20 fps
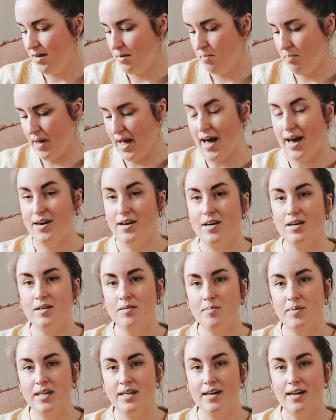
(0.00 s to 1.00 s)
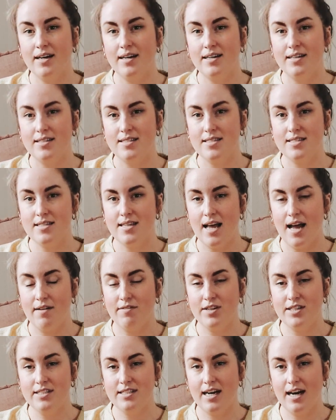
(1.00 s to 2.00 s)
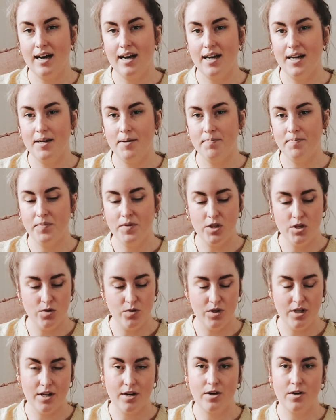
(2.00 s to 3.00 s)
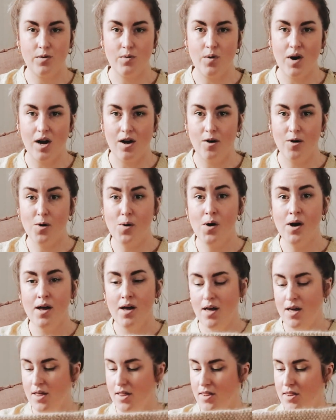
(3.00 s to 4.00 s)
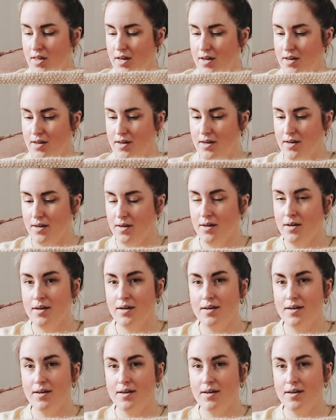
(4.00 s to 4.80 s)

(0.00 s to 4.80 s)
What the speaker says: pattern because every time you knit a row, the